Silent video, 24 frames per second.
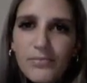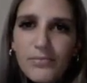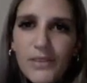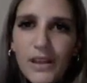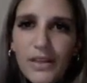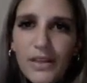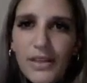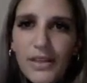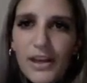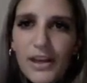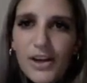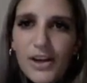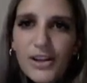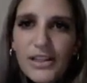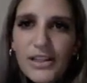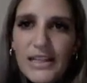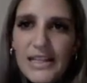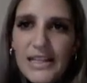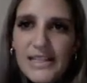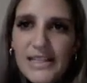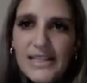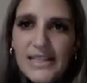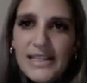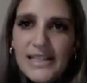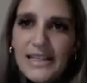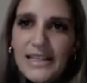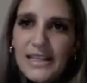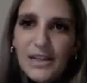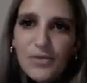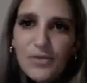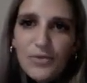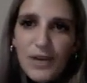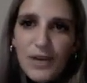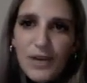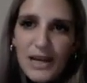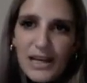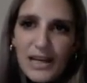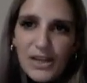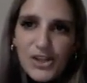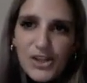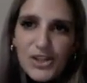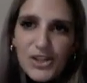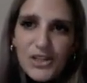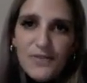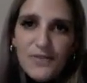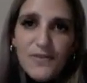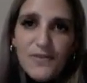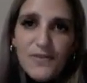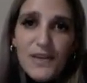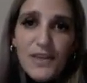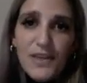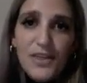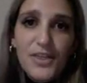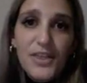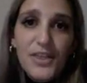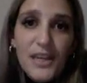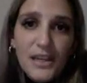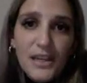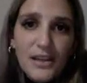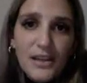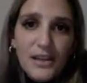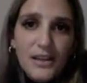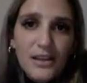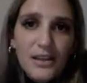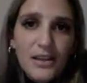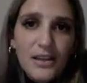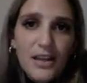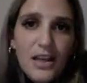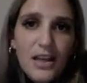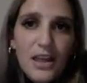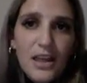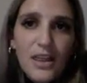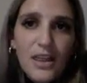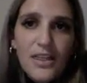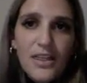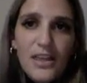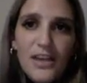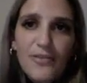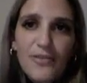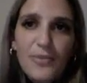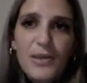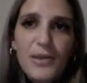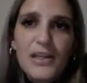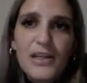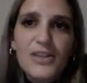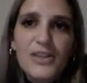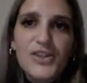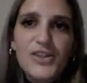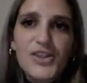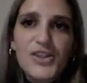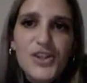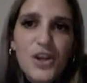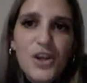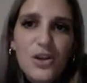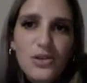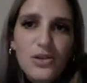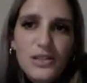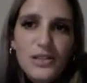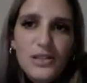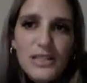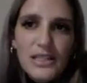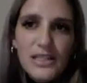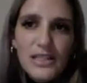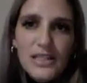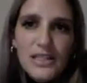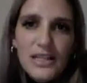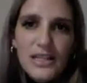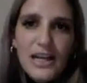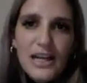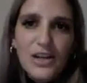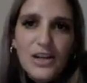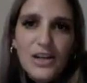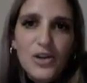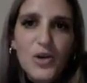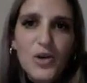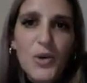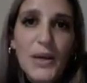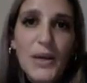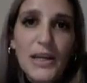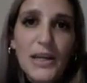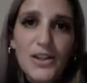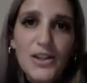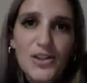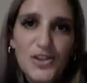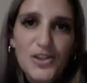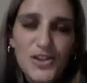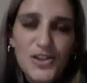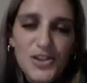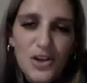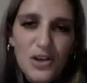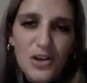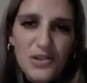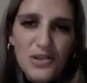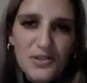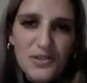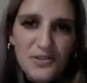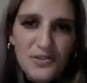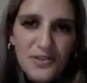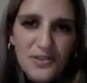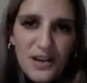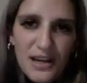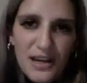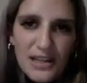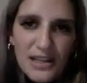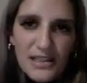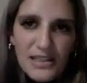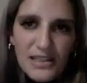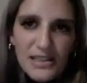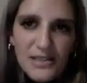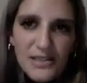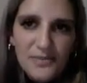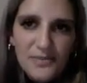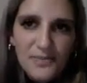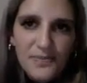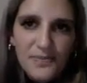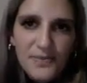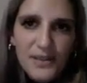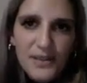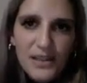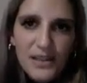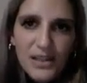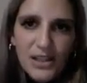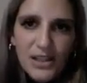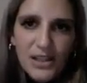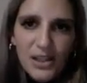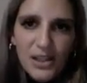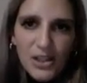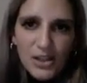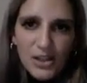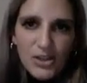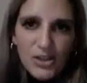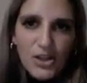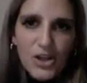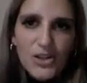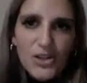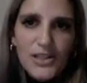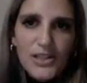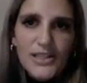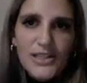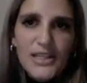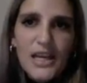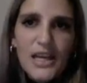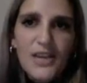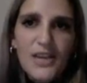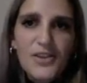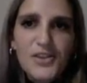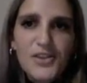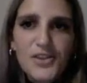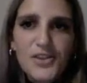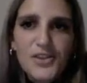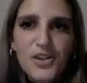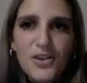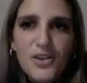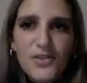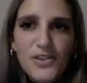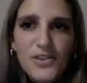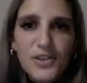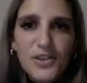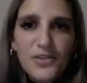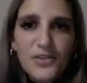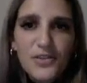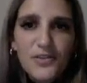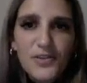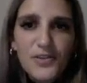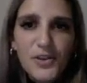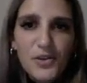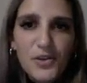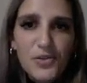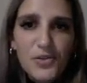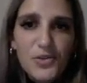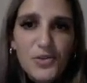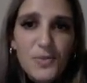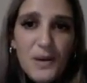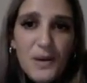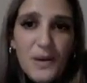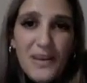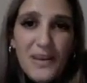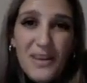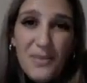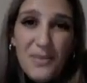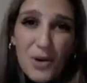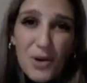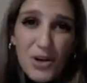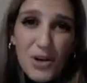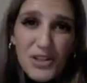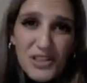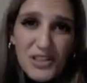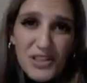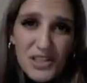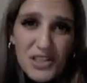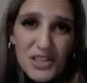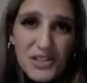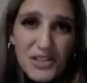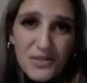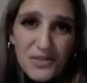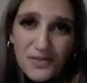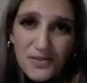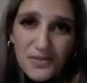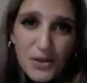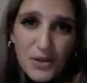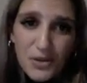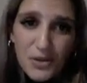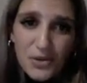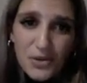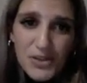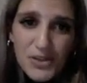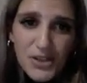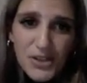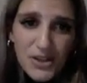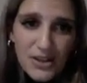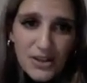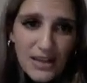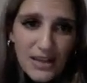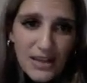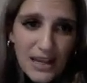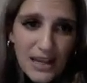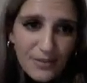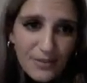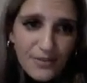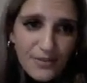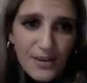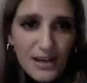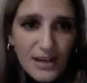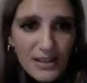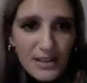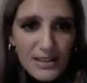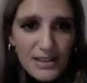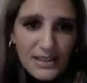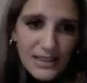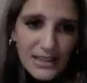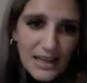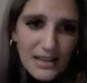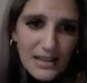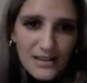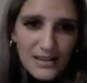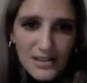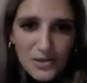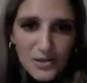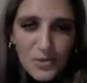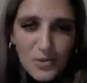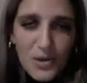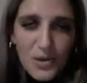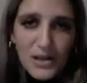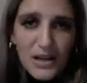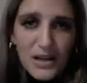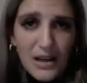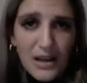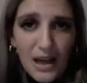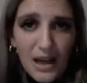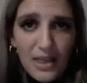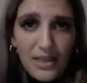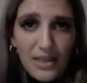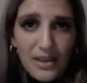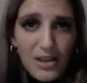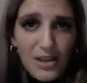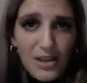They are easily enraged if they think they have been insulted and quick to start a fight. Notice how the servants are fueled by their master's feud. So they fight against one another